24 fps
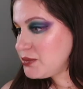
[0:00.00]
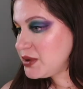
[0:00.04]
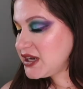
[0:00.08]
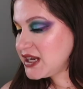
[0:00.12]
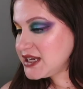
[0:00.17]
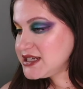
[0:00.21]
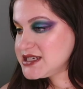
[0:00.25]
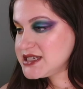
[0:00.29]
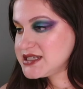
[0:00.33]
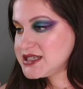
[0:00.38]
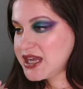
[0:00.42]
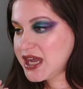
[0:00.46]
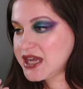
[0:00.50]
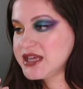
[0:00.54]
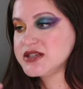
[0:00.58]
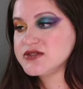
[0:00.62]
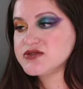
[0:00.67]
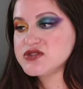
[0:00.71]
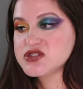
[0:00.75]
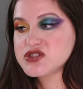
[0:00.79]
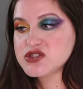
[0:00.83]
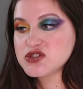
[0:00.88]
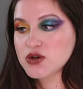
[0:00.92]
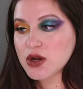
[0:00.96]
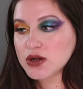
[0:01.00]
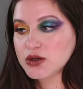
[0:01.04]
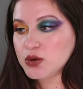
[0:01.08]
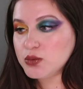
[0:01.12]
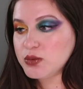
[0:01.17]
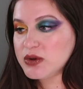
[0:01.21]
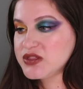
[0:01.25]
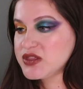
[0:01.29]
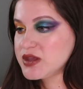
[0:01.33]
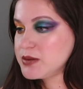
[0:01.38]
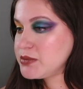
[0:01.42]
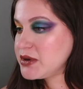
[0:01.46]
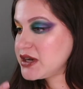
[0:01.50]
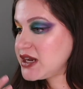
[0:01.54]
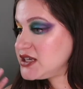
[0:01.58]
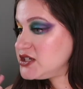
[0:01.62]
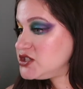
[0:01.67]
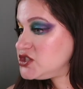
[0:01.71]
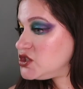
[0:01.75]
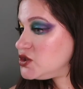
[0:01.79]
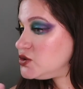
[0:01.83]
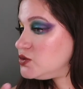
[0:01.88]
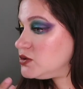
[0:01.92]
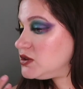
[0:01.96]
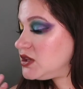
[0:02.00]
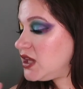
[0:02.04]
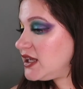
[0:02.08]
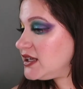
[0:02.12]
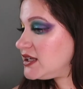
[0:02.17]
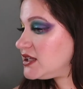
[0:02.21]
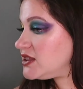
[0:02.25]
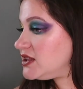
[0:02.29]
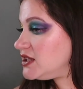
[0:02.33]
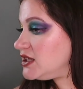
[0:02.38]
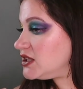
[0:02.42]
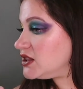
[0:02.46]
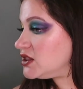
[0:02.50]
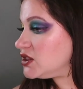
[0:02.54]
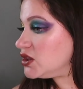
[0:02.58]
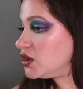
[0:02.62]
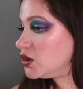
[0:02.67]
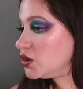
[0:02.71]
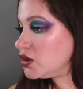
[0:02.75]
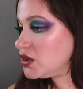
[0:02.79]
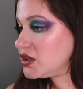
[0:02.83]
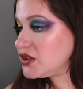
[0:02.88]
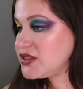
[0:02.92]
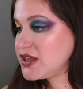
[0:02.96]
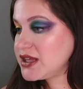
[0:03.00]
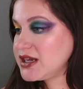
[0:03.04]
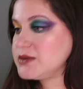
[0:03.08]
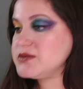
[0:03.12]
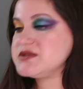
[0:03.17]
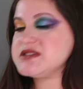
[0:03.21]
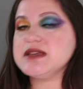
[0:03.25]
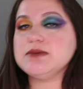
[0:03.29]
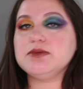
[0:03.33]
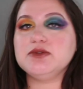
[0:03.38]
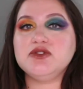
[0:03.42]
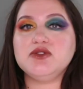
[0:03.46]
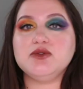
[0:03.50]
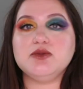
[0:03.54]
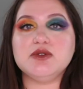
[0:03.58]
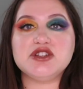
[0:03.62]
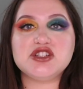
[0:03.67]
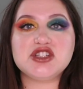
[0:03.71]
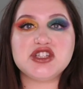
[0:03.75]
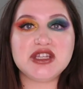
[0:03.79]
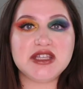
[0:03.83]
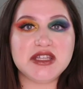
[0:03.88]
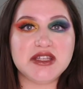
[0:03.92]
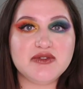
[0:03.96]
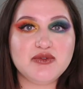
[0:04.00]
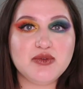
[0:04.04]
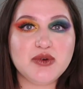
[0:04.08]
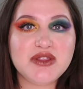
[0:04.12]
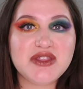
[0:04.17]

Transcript: but I did kind of struggle with it. But I do like the look that I was able to achieve